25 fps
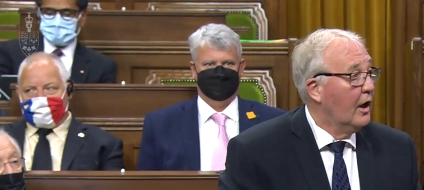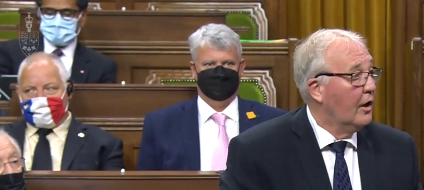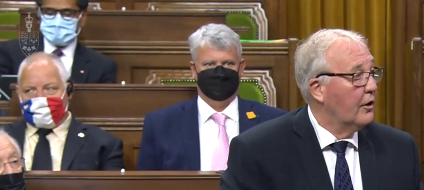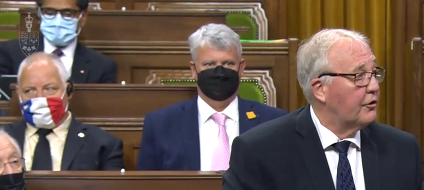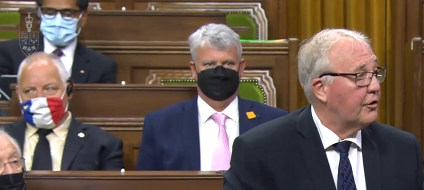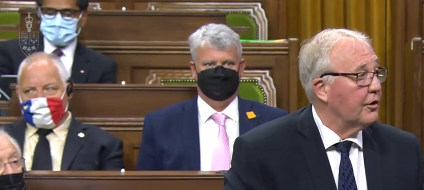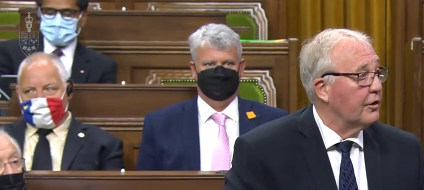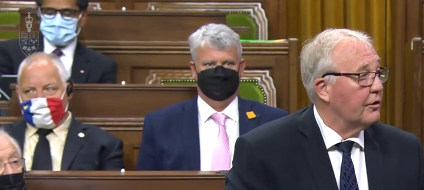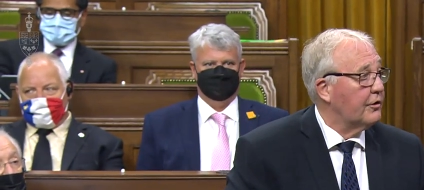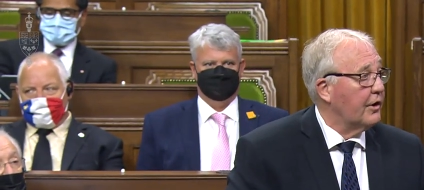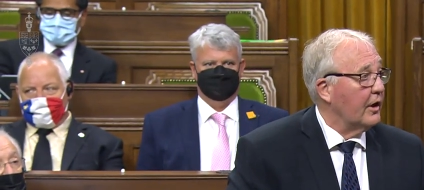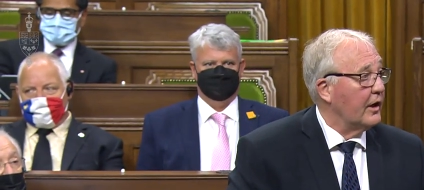
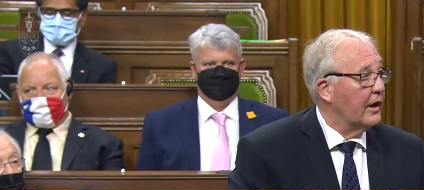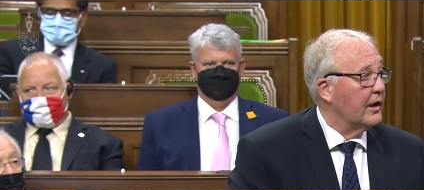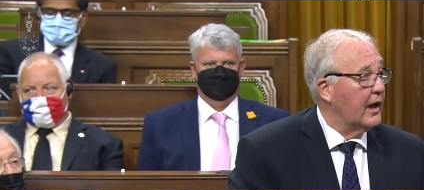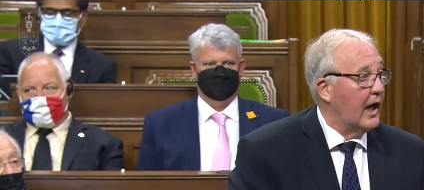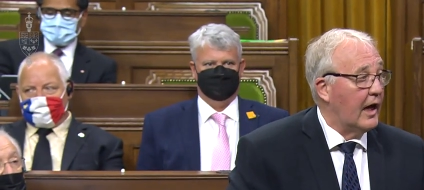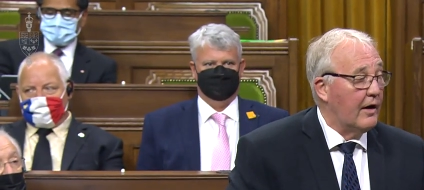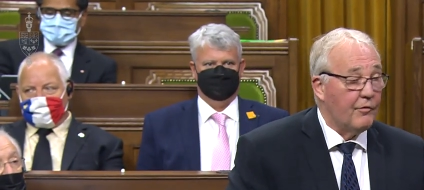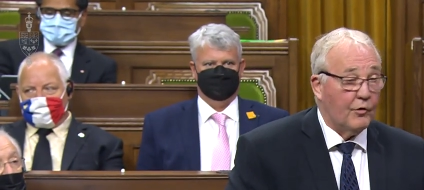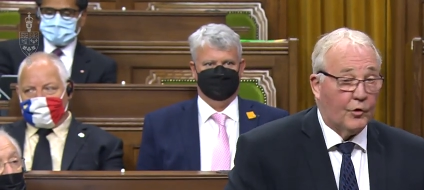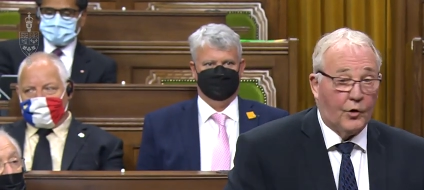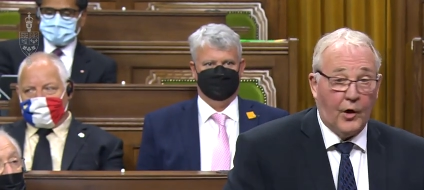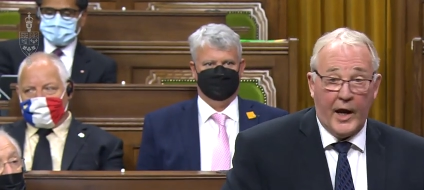Speaker 1: to, to, and
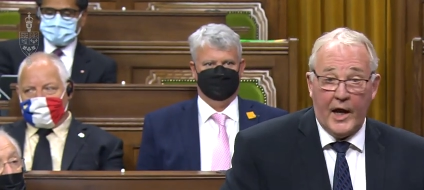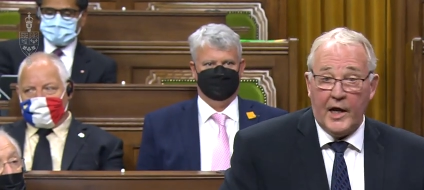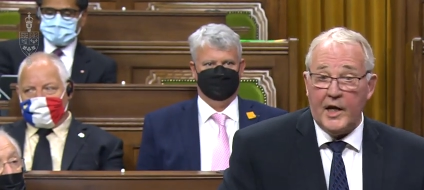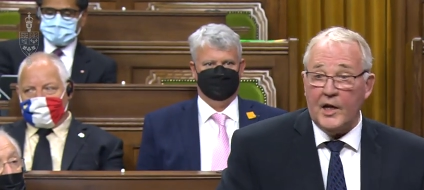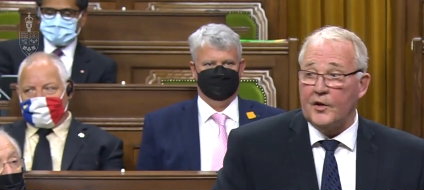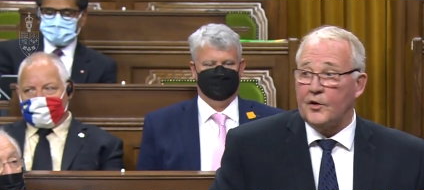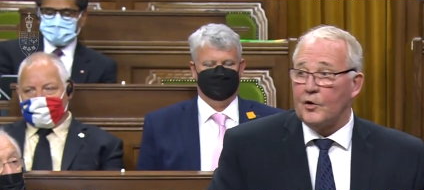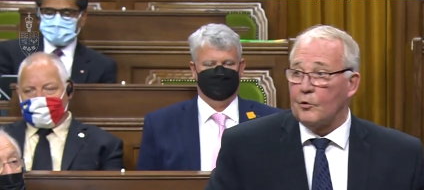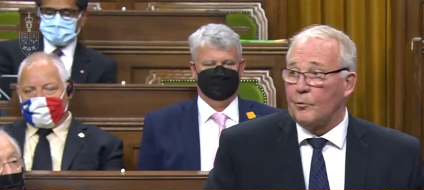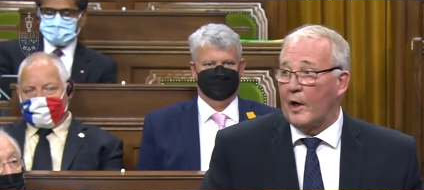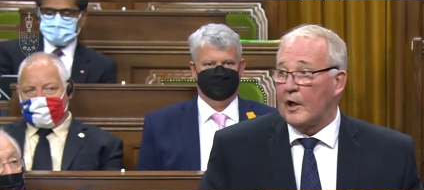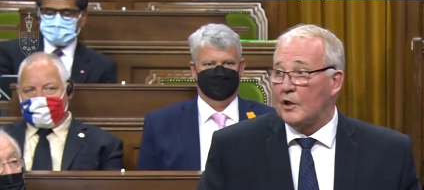gave her any
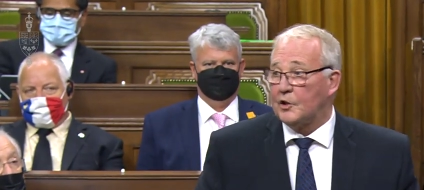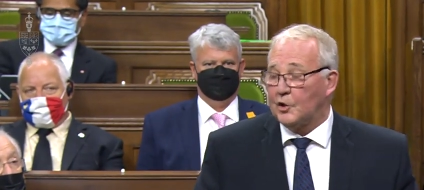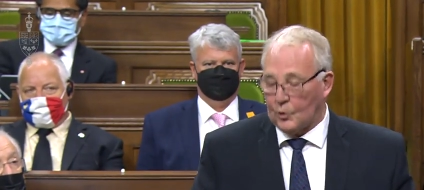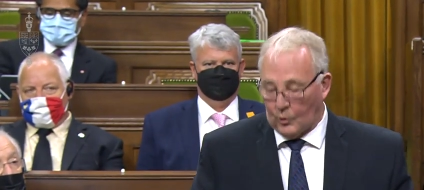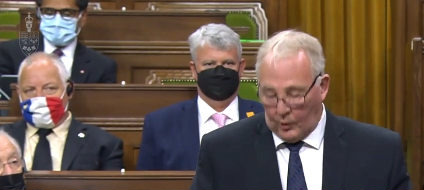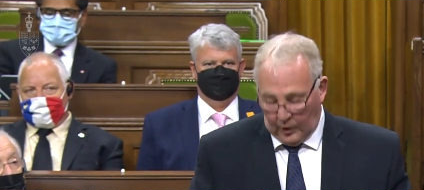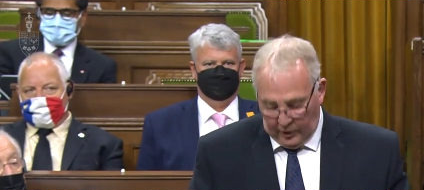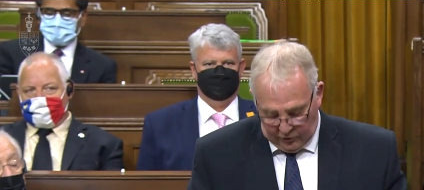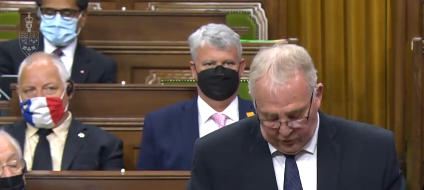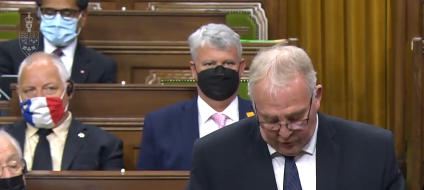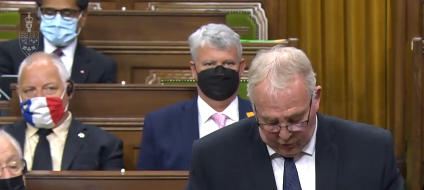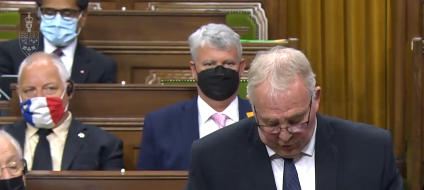direction
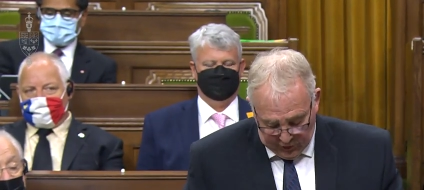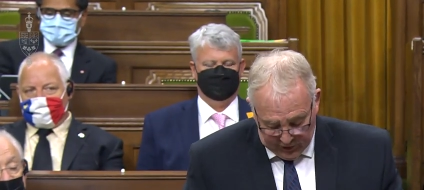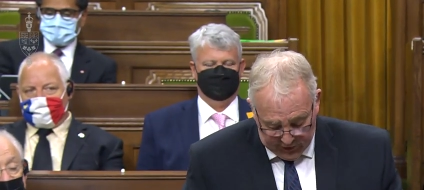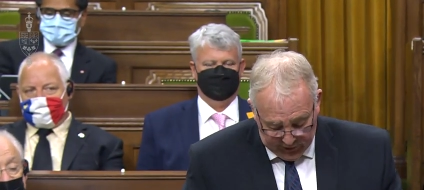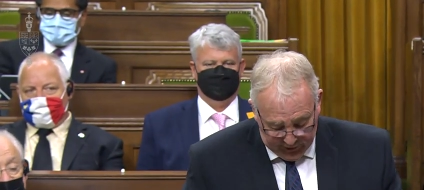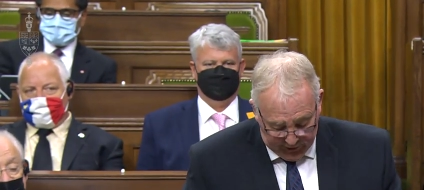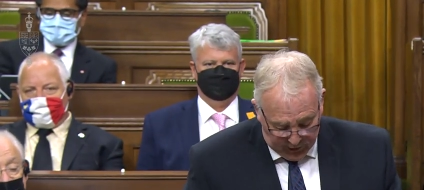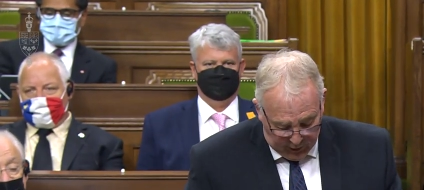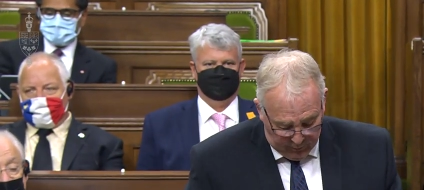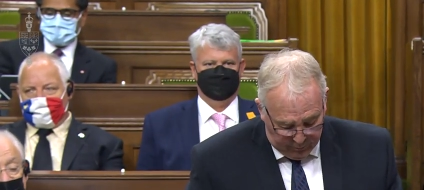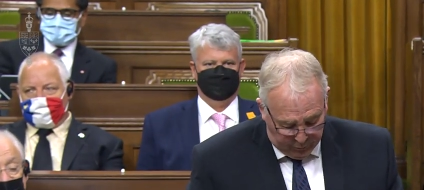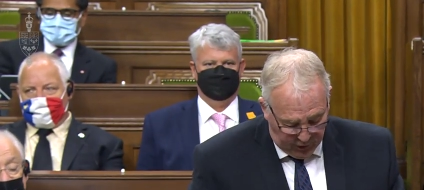or exerted
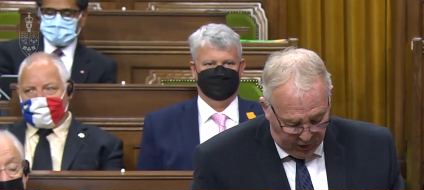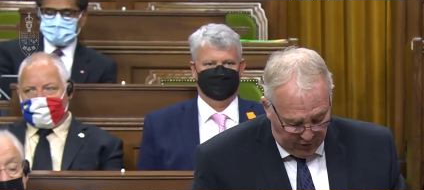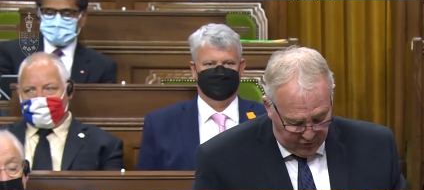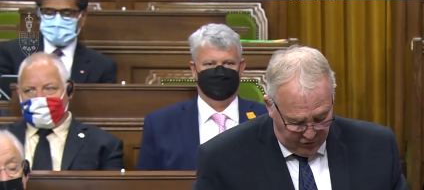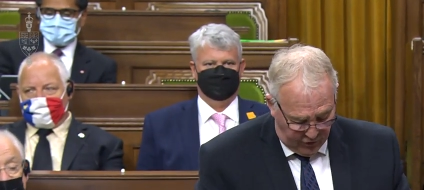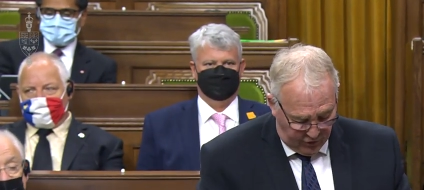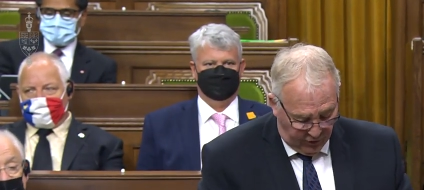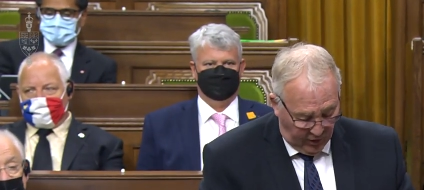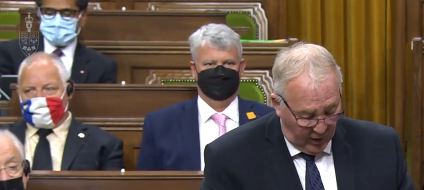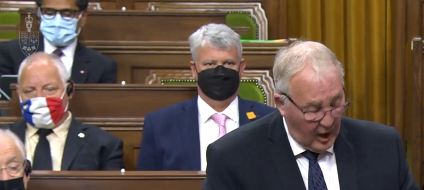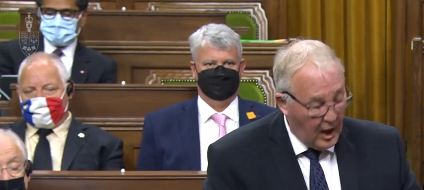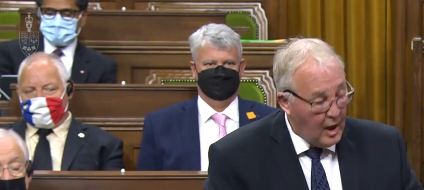any
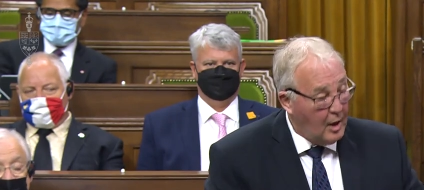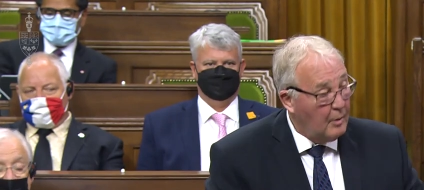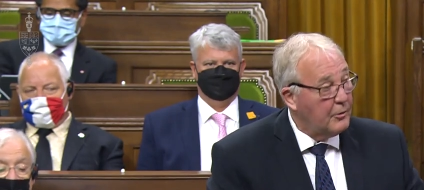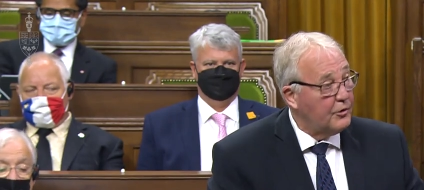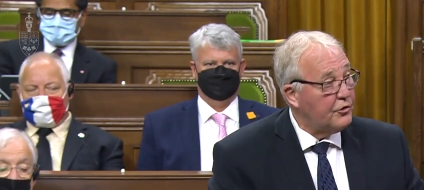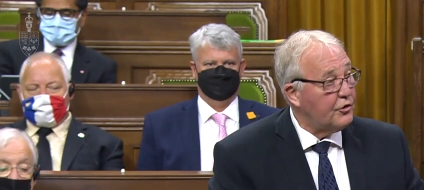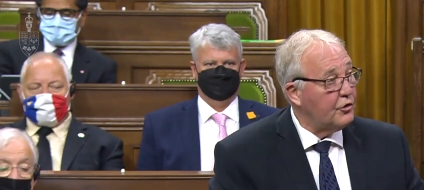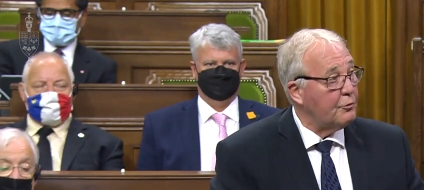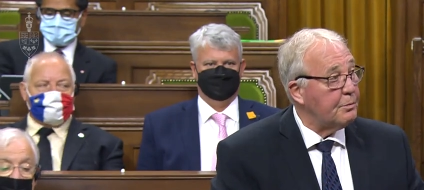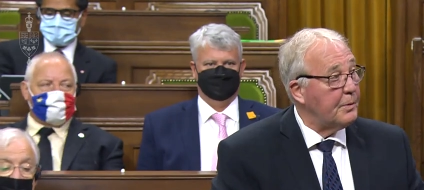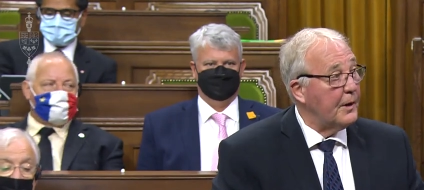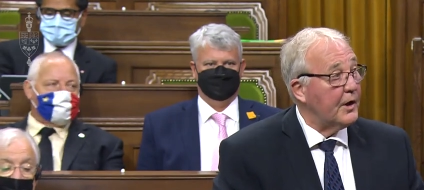pressure.
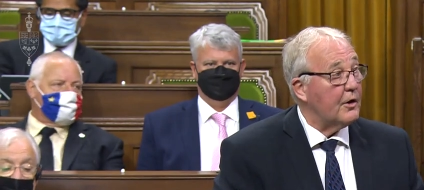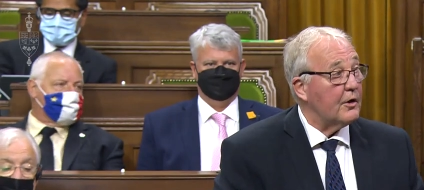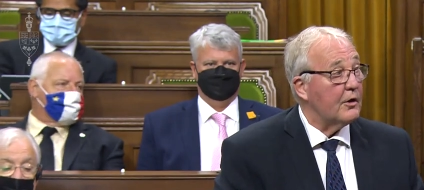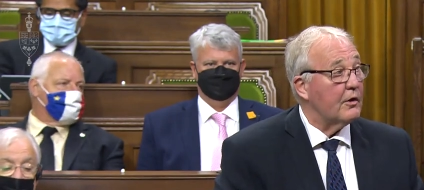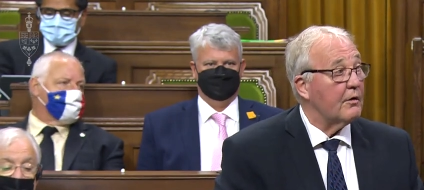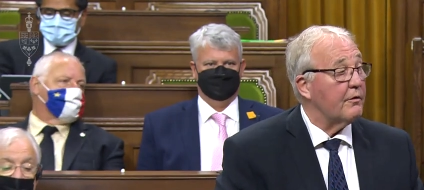Mr. Speaker,